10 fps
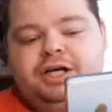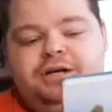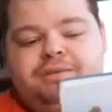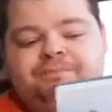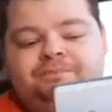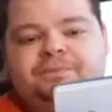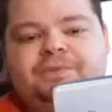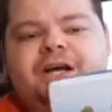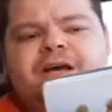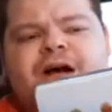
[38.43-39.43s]

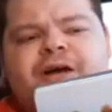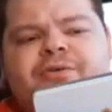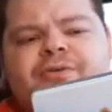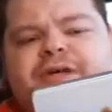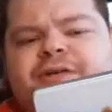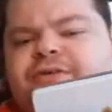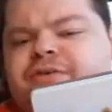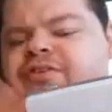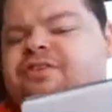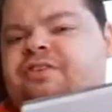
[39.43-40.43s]
I know, and
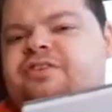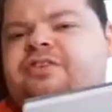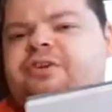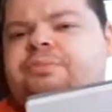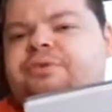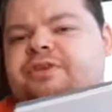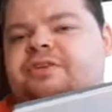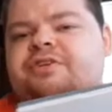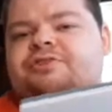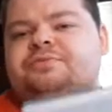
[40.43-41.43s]
this is the Steelbook that
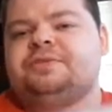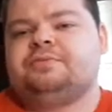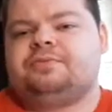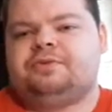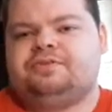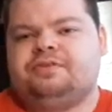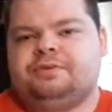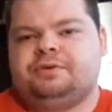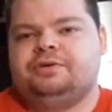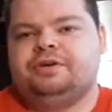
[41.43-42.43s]
they just recently
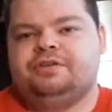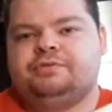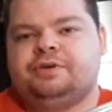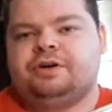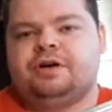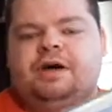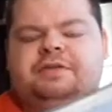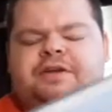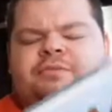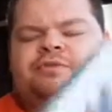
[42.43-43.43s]
released for, I
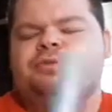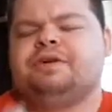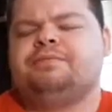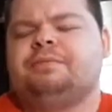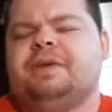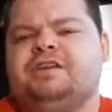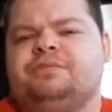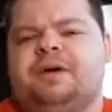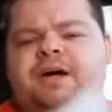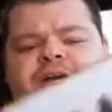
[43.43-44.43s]
think it was only for
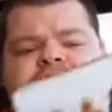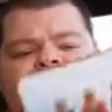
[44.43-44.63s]
Best Buy.